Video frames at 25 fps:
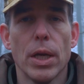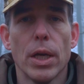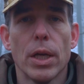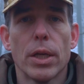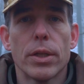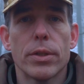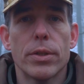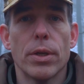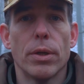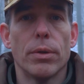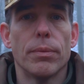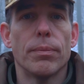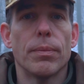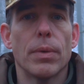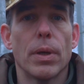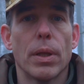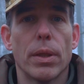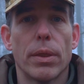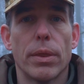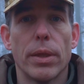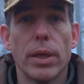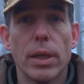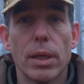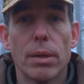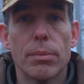So
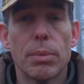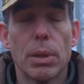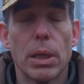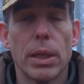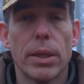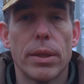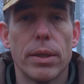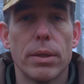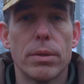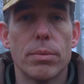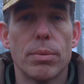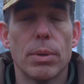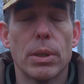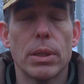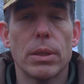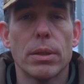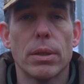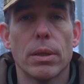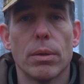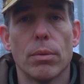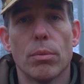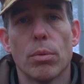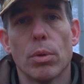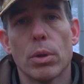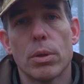think about this one.
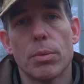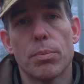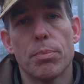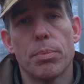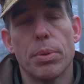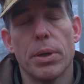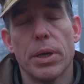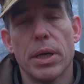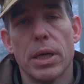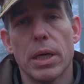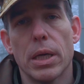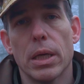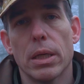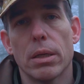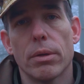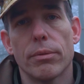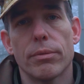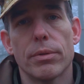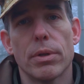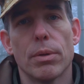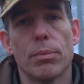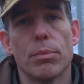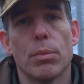What part of your